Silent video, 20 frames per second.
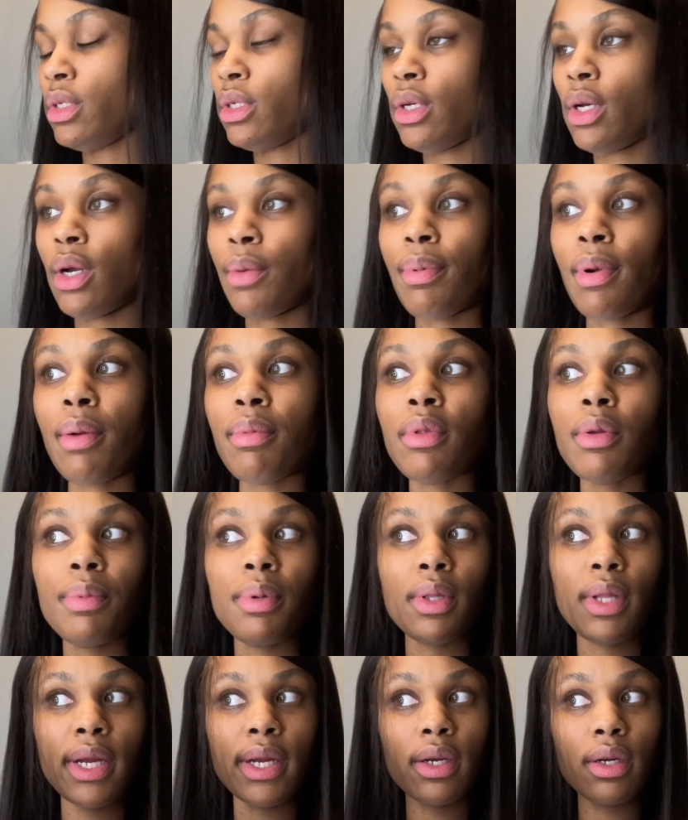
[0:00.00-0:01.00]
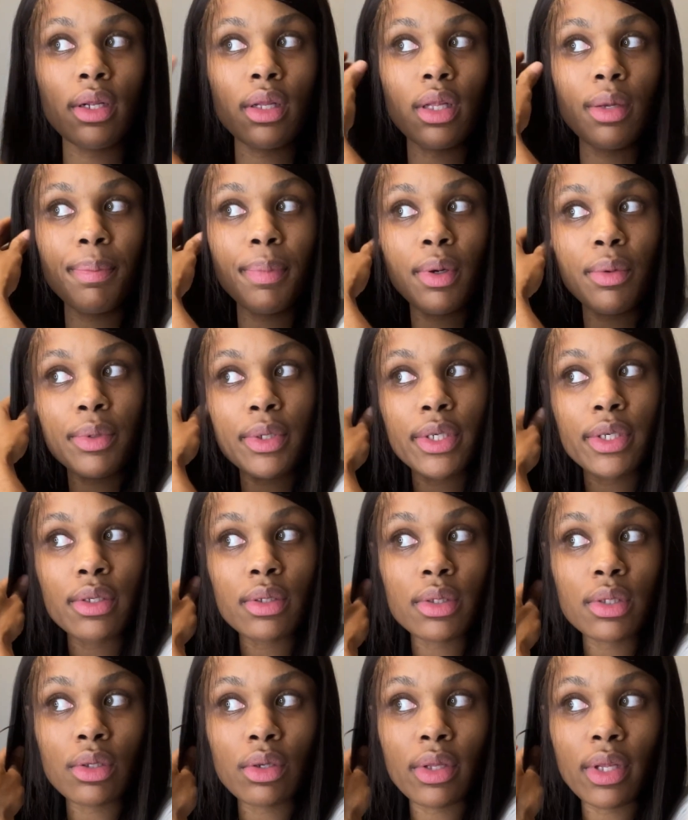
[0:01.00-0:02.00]
I'll probably put like a clip on here
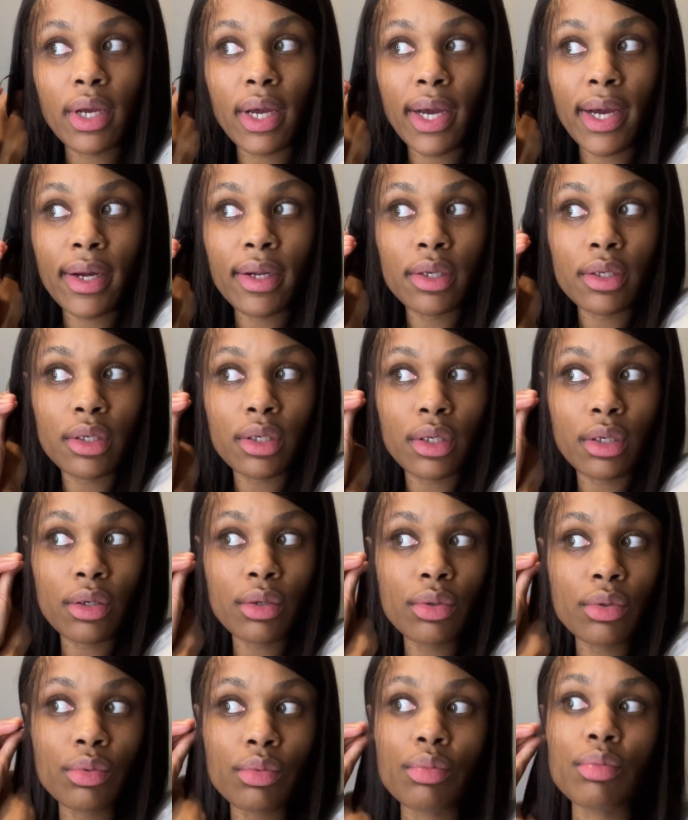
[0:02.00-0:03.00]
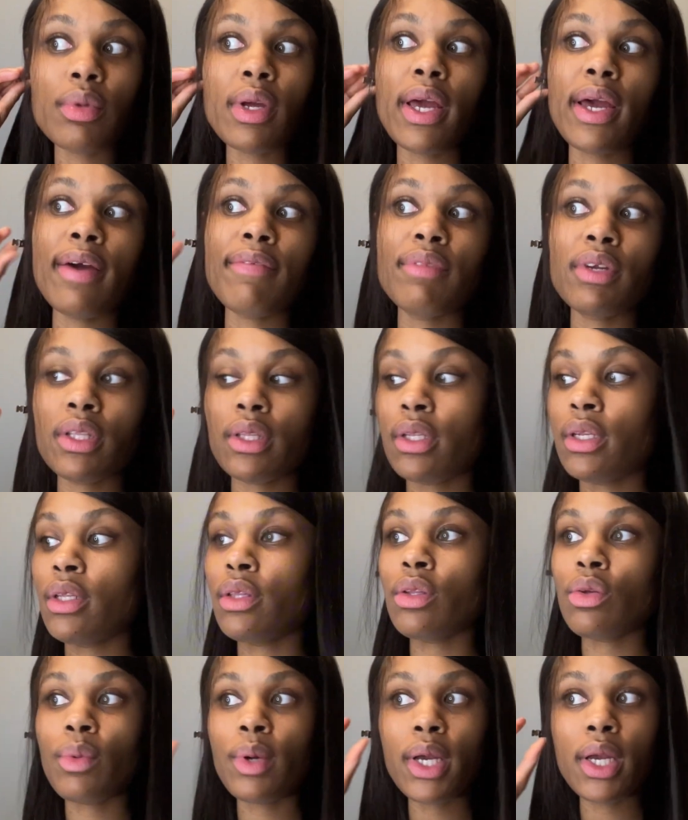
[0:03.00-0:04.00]
so that I don't have nothing in
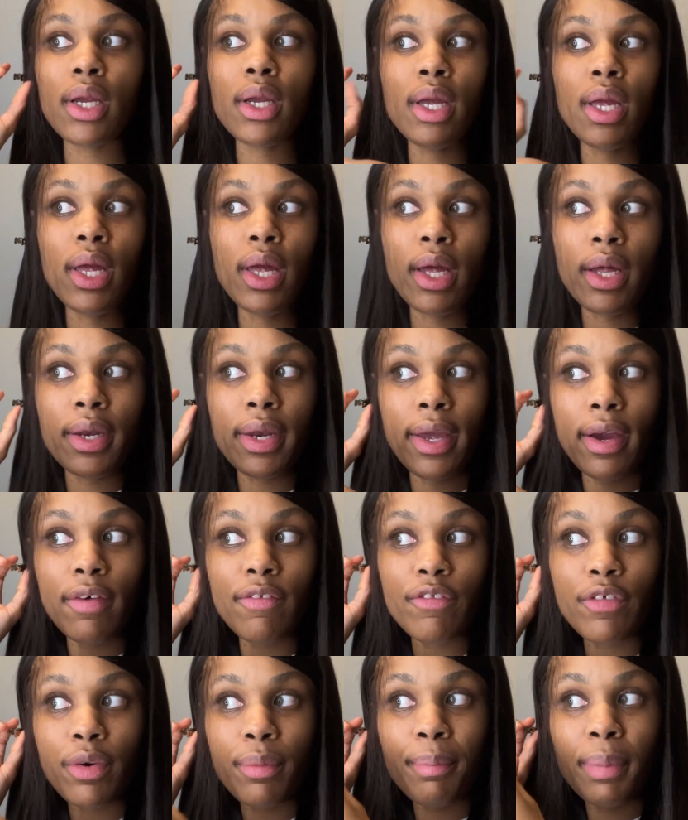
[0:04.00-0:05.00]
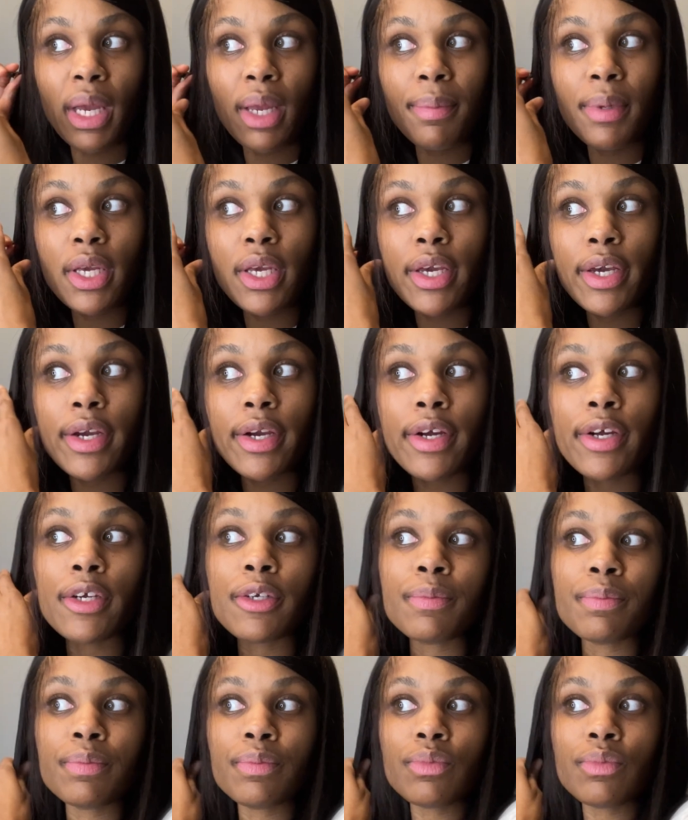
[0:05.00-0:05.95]
the way. Now for baby hair,